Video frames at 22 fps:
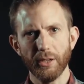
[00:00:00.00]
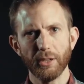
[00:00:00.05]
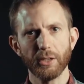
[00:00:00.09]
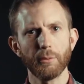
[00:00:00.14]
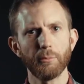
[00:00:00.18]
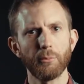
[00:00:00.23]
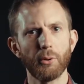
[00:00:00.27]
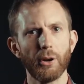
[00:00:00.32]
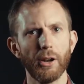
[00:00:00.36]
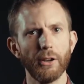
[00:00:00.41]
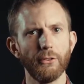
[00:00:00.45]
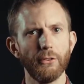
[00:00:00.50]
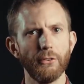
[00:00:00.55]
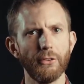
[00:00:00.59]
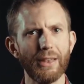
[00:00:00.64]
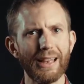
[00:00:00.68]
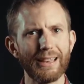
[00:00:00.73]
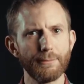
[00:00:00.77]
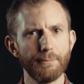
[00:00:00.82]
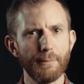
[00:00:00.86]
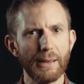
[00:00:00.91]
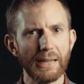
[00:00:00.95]
comprises
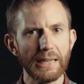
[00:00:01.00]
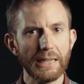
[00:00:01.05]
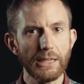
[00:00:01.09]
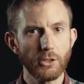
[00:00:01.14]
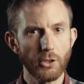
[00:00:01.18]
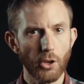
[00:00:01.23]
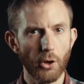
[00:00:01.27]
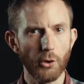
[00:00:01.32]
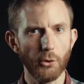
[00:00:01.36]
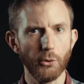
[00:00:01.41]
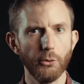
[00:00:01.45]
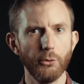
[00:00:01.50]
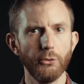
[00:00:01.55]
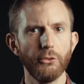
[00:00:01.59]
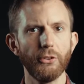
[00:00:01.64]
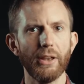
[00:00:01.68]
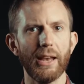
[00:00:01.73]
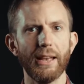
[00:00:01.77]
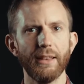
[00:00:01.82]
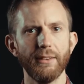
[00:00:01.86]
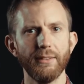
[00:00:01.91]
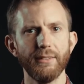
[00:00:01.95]
as many nodes
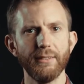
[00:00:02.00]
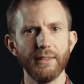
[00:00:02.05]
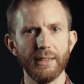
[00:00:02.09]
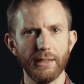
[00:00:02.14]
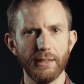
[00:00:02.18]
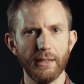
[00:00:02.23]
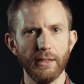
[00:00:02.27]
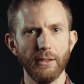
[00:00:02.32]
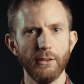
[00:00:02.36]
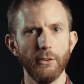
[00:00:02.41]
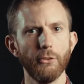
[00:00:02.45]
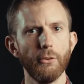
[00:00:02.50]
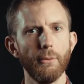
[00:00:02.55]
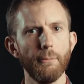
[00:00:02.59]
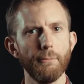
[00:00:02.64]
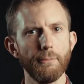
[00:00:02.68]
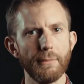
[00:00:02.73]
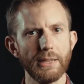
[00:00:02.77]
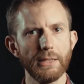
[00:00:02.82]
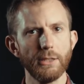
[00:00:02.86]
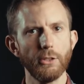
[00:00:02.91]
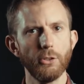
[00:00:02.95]
as needed to
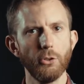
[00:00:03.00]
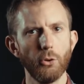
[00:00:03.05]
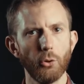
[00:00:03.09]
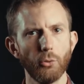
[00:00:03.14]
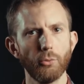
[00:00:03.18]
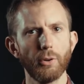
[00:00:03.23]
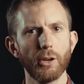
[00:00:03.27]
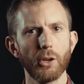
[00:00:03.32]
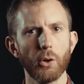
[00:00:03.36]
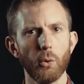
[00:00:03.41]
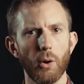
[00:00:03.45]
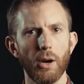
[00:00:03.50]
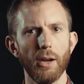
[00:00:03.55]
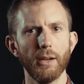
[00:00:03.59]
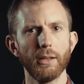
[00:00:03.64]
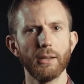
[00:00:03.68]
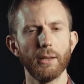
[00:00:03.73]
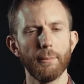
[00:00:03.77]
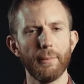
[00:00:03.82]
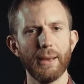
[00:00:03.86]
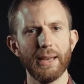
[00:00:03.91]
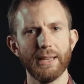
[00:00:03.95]
meet your required
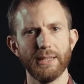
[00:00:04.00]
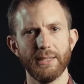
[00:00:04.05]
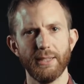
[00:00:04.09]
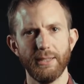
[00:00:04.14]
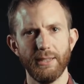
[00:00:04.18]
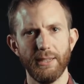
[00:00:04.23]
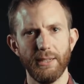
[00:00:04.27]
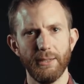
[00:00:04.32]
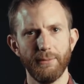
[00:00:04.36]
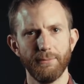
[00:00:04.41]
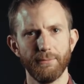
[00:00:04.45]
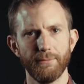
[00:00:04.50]
capacity.